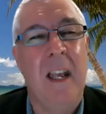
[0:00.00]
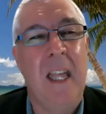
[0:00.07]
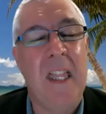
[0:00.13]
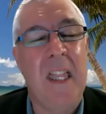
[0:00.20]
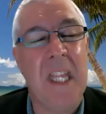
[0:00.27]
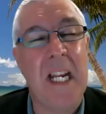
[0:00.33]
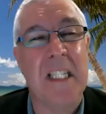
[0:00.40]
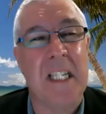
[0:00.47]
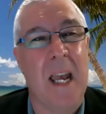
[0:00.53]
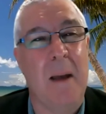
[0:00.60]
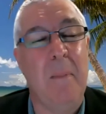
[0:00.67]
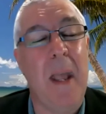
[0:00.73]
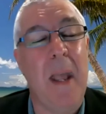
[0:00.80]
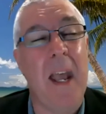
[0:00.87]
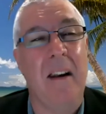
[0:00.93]
things come
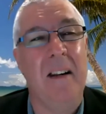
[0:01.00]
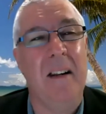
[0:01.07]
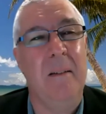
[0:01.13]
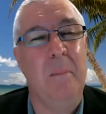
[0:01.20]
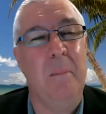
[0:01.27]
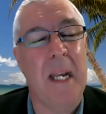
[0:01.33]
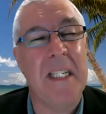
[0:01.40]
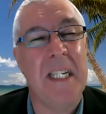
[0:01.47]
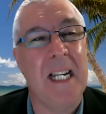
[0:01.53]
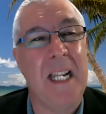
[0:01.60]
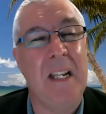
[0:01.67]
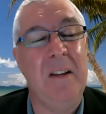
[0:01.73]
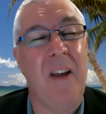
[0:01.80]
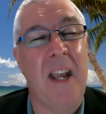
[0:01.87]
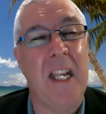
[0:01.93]
out
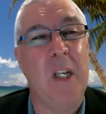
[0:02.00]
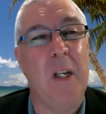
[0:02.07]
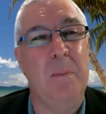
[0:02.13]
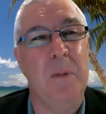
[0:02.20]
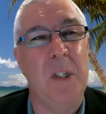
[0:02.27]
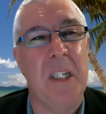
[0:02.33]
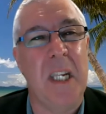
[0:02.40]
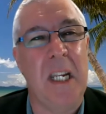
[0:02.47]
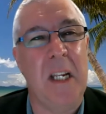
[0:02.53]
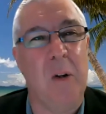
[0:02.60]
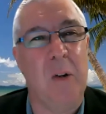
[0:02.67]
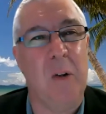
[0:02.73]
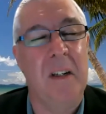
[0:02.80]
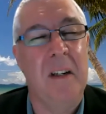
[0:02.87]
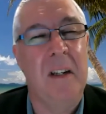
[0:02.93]
basically vacuum
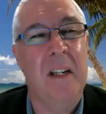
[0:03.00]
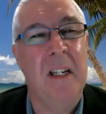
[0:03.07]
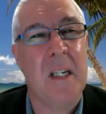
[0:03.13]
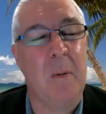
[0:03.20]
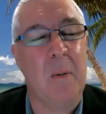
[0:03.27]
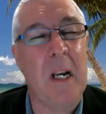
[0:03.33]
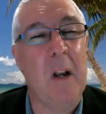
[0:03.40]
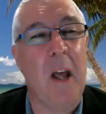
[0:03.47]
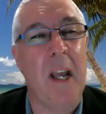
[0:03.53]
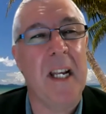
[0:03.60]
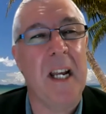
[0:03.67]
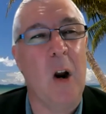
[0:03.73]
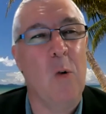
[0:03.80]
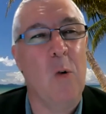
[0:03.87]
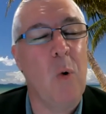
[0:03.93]
sealed. So, unlike
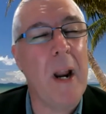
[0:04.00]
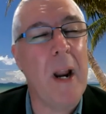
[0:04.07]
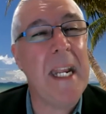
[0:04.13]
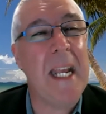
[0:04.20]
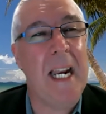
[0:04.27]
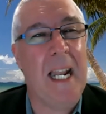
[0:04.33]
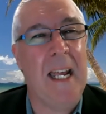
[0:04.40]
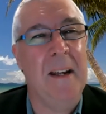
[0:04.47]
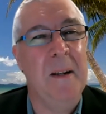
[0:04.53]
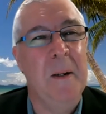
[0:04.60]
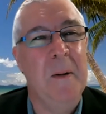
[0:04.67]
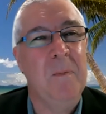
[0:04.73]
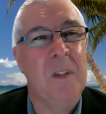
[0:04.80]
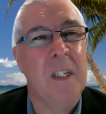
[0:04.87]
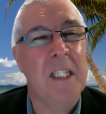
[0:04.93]
a regular
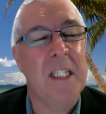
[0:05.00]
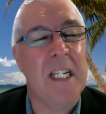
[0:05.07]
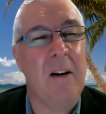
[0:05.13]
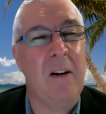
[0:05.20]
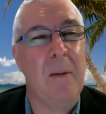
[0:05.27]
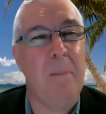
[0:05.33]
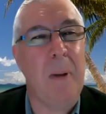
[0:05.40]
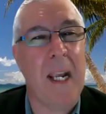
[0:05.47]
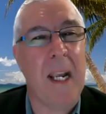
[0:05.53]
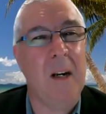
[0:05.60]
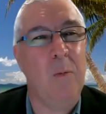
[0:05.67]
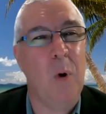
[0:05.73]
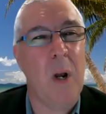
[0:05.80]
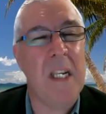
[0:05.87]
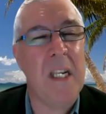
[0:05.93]
steri packet,
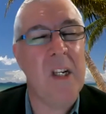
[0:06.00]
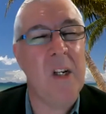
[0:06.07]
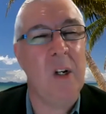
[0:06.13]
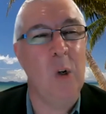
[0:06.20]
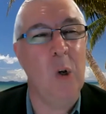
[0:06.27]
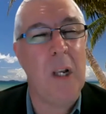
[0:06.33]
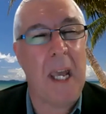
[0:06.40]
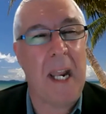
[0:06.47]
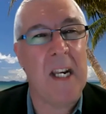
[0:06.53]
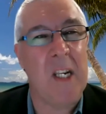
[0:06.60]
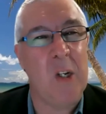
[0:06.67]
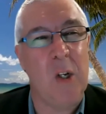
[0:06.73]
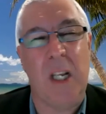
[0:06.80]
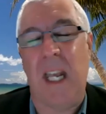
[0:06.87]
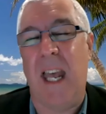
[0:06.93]
when you look at it,
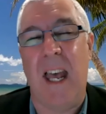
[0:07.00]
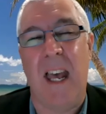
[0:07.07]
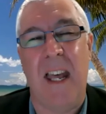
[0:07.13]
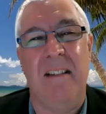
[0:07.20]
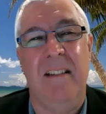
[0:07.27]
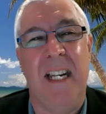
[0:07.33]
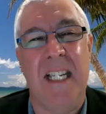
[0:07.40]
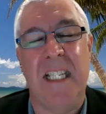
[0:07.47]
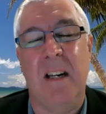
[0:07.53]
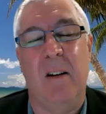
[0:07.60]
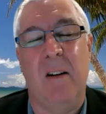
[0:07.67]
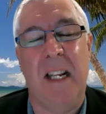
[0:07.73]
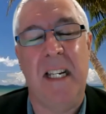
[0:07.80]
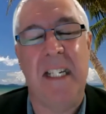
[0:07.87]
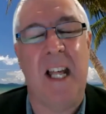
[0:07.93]
you can't
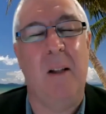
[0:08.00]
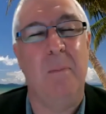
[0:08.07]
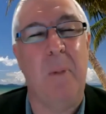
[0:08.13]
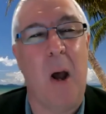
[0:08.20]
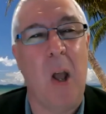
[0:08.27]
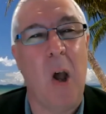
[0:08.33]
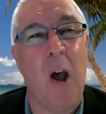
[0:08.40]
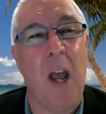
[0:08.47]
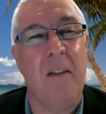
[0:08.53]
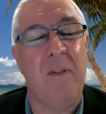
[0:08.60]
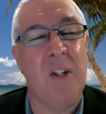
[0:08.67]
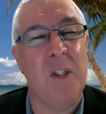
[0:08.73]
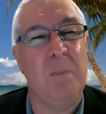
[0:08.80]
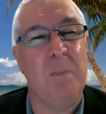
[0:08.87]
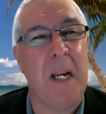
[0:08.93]
necessarily tell by eye if
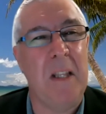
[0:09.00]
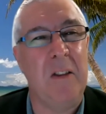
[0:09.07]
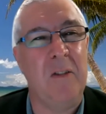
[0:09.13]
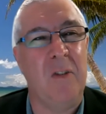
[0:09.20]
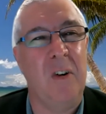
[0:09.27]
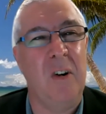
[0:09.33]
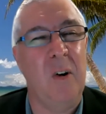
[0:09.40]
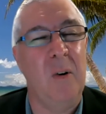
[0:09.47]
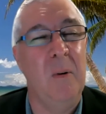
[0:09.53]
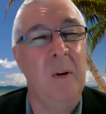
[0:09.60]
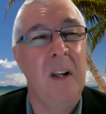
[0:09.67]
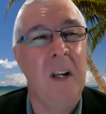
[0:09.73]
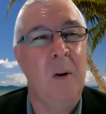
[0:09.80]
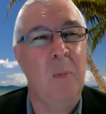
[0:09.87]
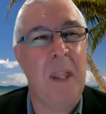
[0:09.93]
it's been through
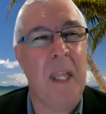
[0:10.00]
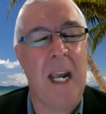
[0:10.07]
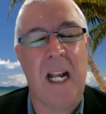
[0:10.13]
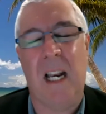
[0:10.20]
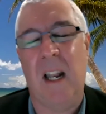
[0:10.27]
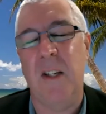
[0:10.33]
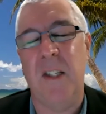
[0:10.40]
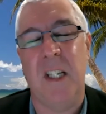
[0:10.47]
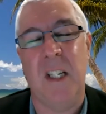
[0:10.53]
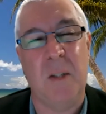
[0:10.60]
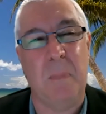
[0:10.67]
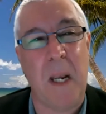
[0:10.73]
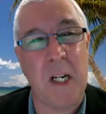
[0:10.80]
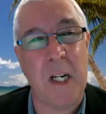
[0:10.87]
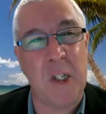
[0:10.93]
without close
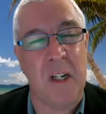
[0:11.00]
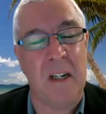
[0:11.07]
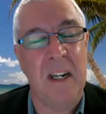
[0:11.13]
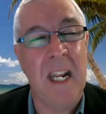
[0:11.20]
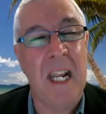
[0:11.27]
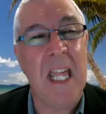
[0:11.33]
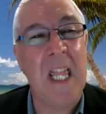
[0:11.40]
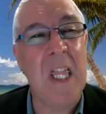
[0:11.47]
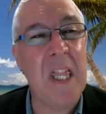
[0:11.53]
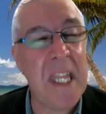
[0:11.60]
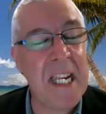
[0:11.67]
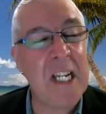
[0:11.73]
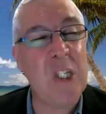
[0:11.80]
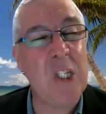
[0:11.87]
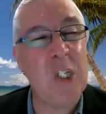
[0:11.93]
inspection. These